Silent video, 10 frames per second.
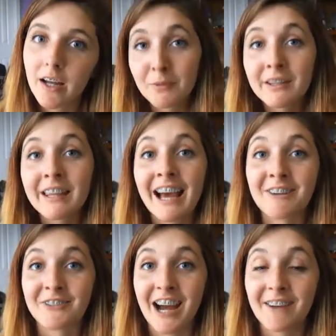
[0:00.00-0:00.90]
But
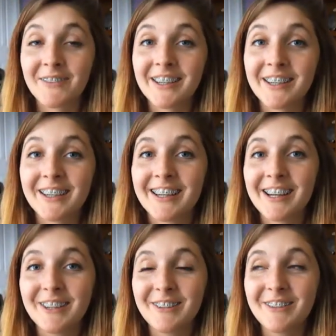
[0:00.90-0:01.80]
that Rava
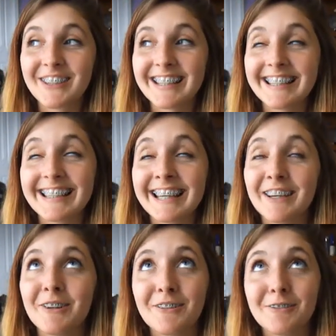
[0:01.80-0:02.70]
illusion
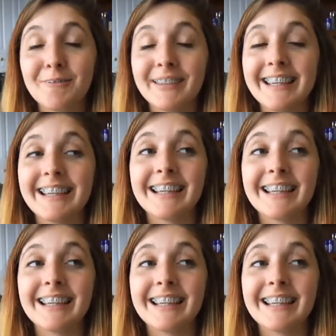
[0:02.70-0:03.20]
killed me,